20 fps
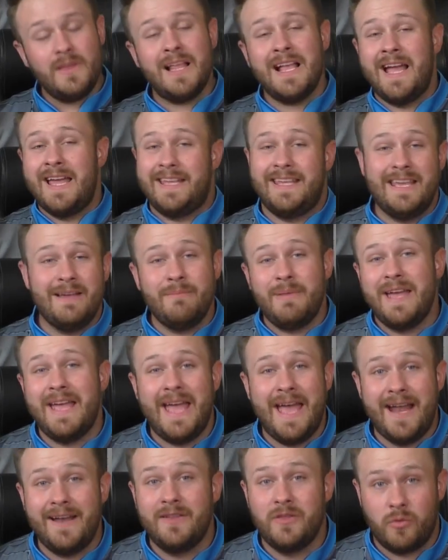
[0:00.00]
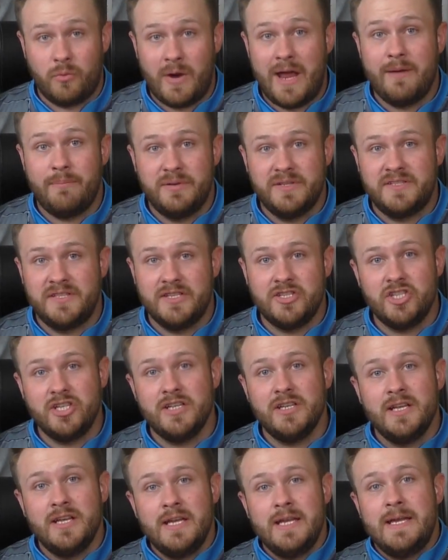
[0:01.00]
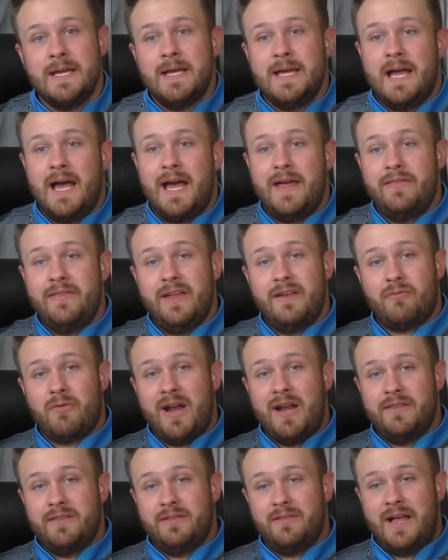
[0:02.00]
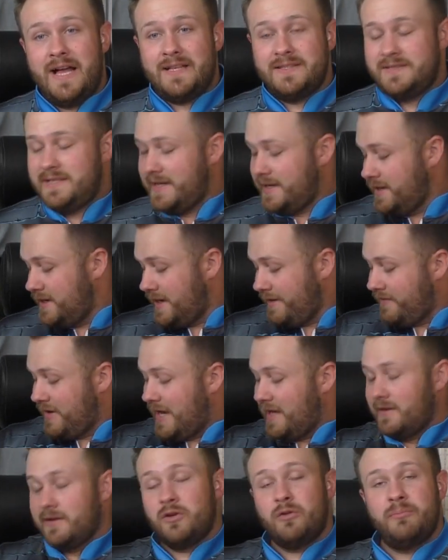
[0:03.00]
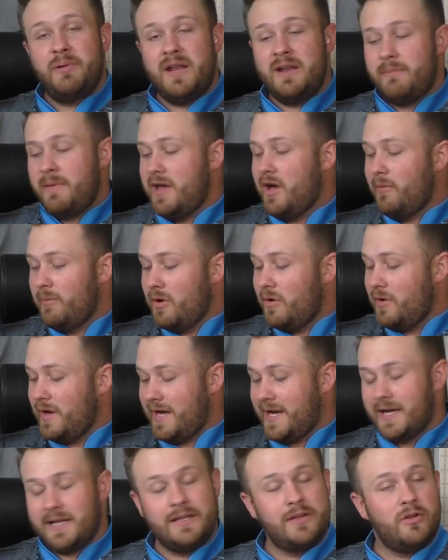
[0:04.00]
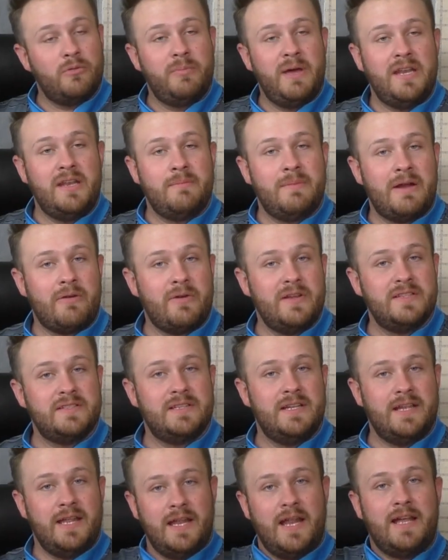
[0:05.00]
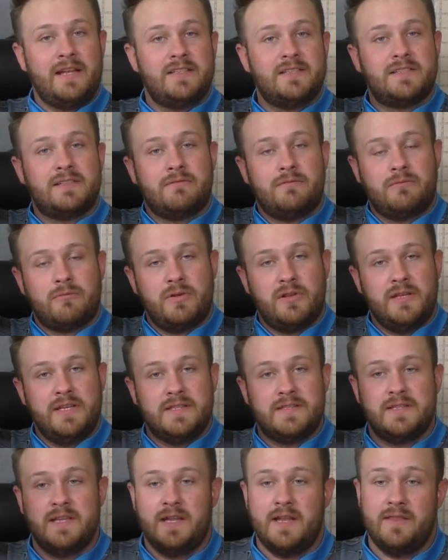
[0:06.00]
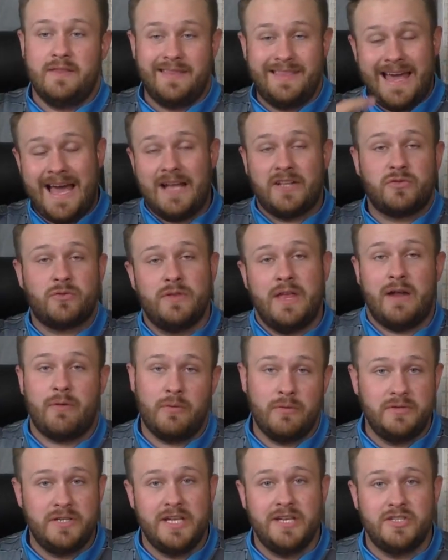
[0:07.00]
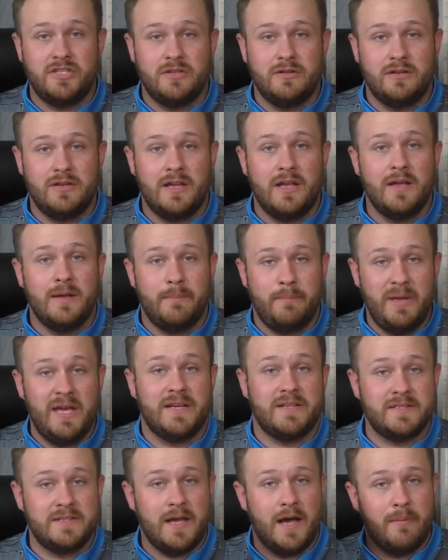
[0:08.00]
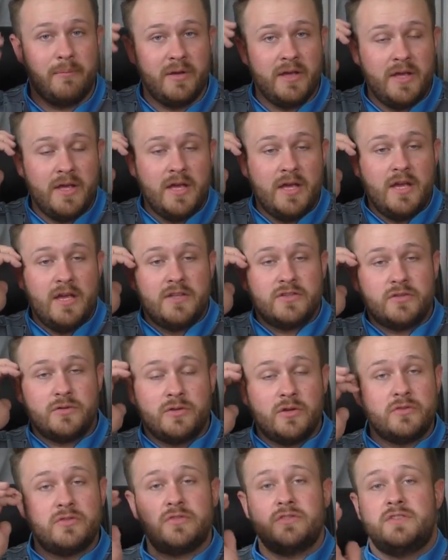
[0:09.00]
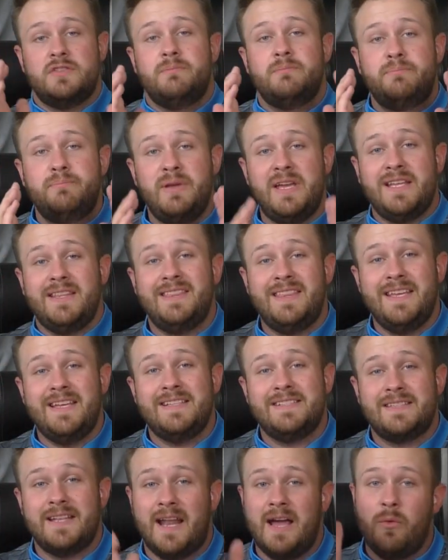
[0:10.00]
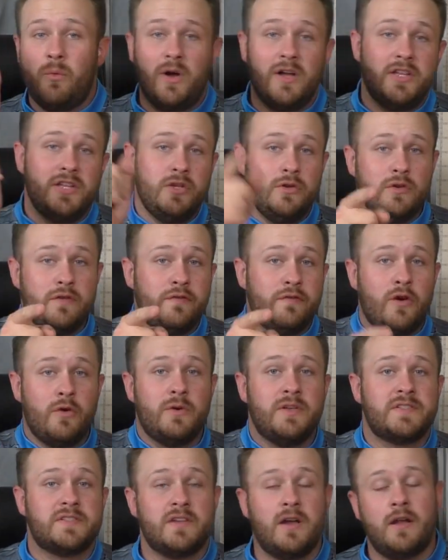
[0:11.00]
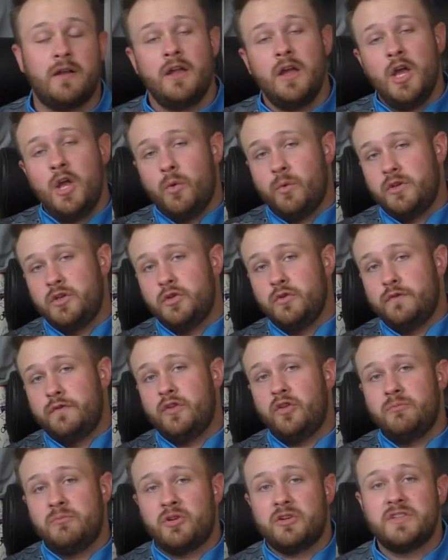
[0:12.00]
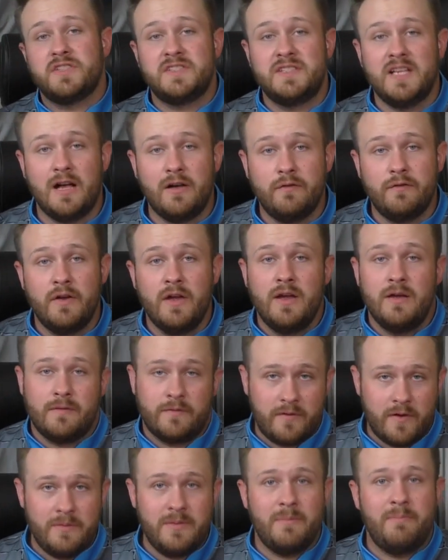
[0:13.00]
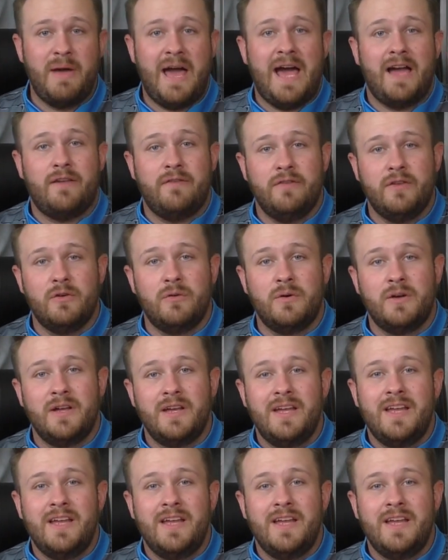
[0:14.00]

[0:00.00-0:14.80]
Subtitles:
I get my hand in the right position, and then right at the last second, I've got a little bend in my elbow, I got a little bend in my wrist, and then I just release it. And that's where that rotation picks up. So those are some big things that I want you to focus on when you film yourself from the back view.